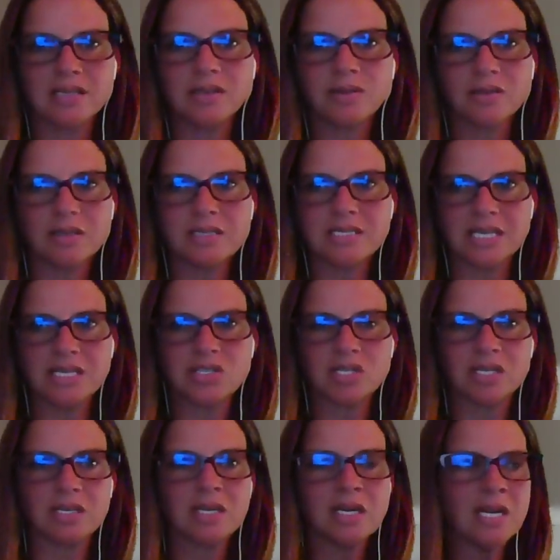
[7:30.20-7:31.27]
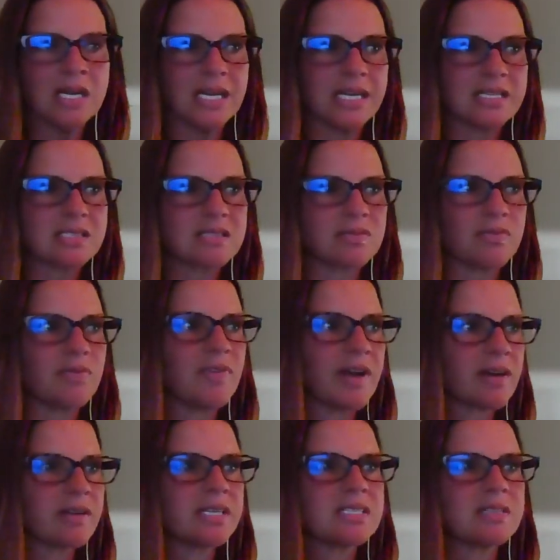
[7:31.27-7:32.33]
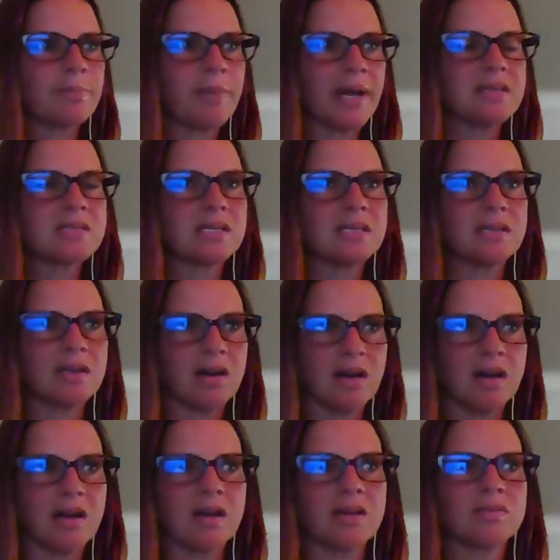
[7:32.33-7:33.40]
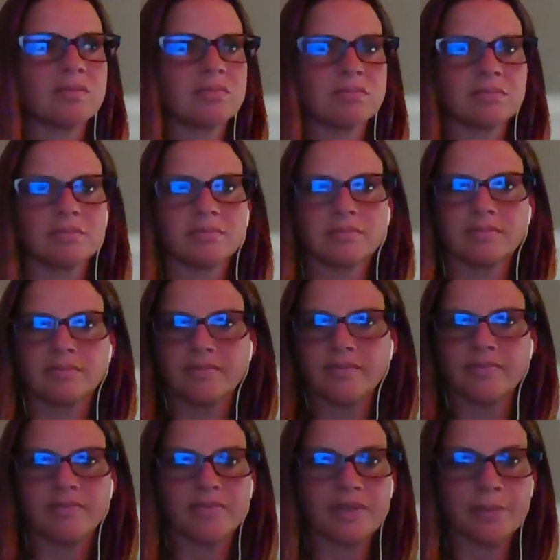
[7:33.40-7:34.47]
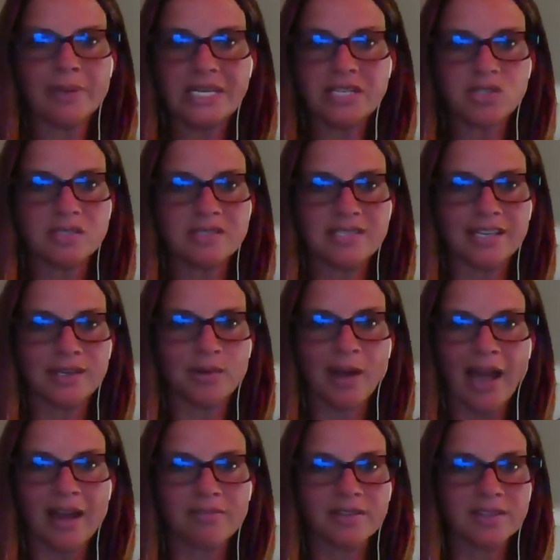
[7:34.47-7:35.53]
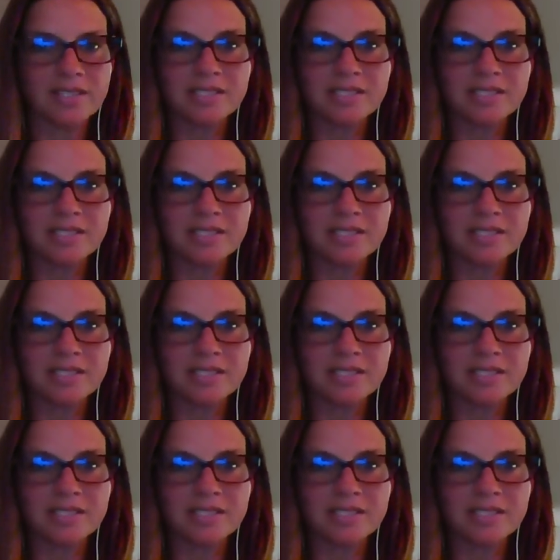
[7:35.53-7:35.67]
utilization, it's very dependent on the patients that you have at the